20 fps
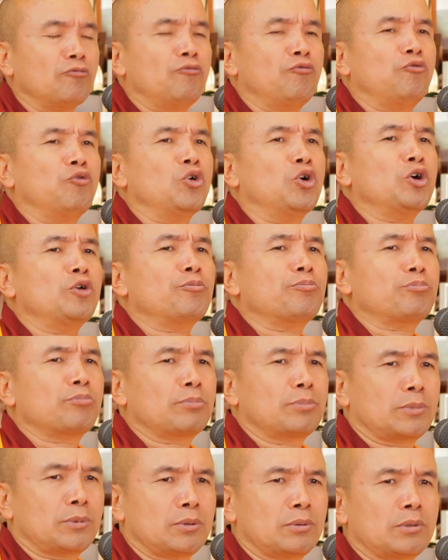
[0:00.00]
For
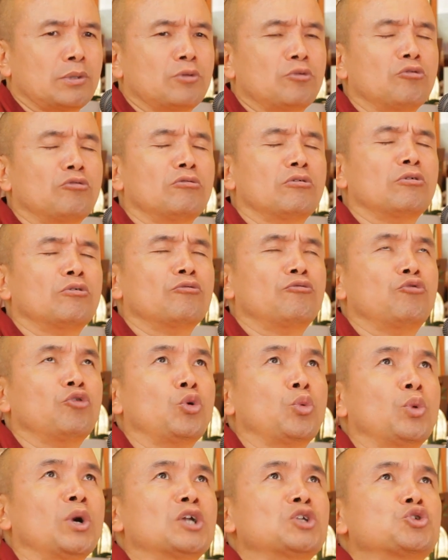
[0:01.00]

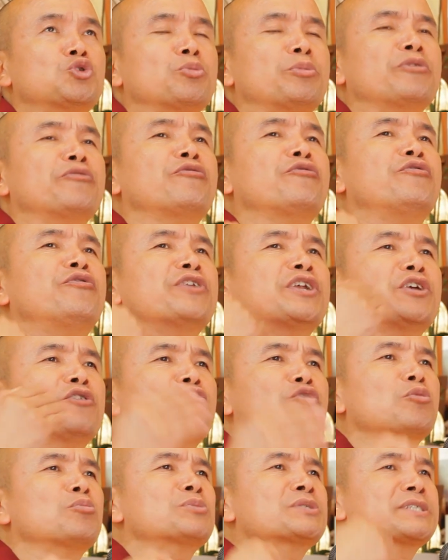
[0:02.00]
one to be free
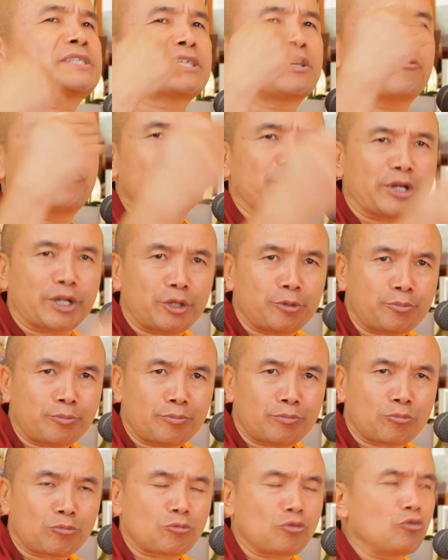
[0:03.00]
from suffering,
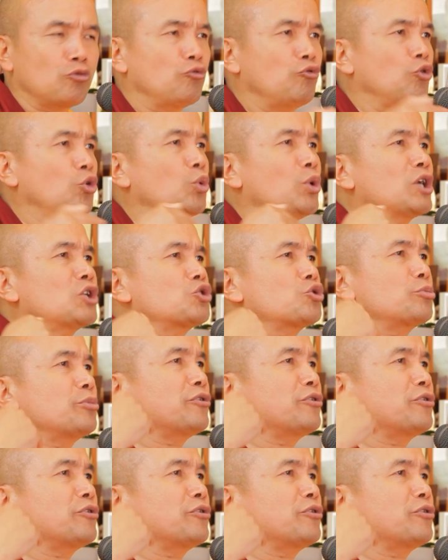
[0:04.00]
one